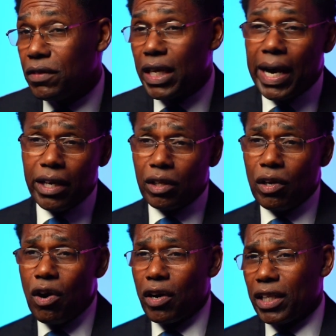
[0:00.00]

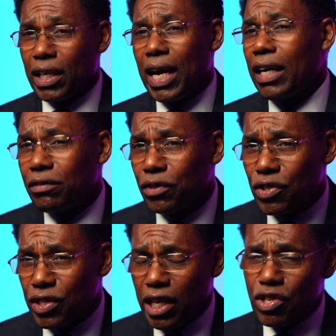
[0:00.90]
dialogue and
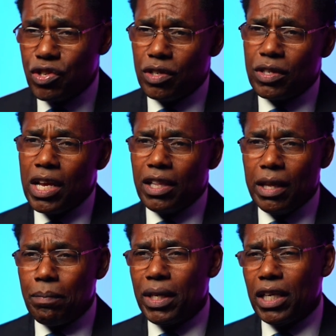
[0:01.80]
conversations
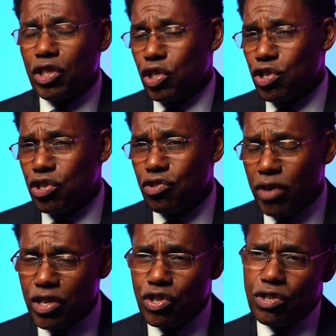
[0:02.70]
that begin to
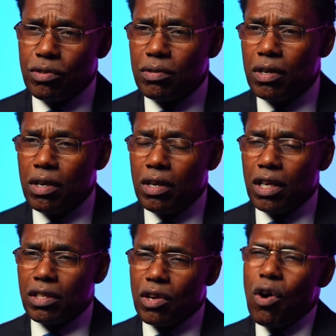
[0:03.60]
stretch you.
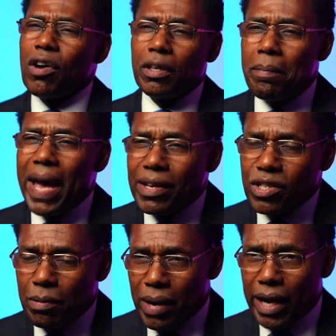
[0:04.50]
It's called the
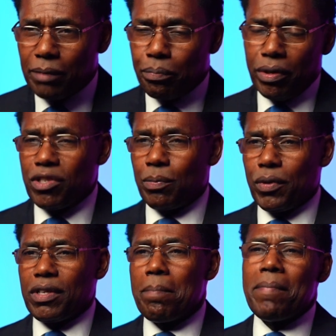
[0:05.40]
mastermind principle.
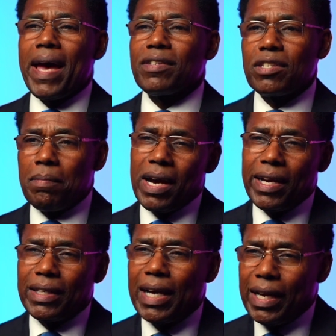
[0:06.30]
It's a
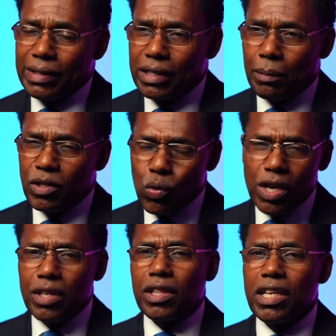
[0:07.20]
mastermind concept. It's one
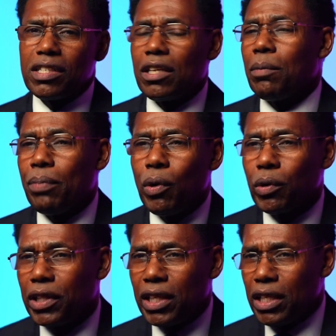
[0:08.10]
of the things that
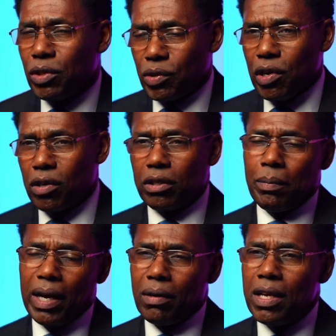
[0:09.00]
Napoleon Hill talked
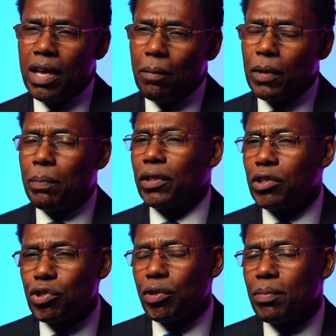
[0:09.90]
about, and people
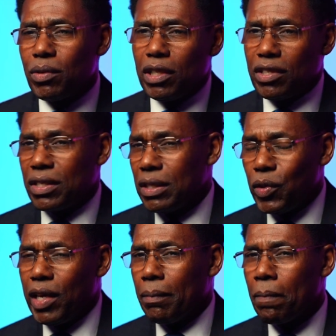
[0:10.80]
attribute this to
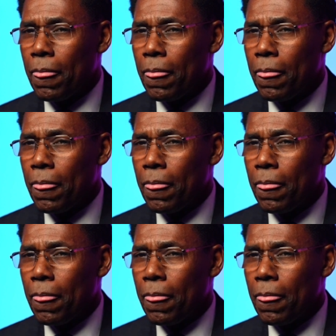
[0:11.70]
him.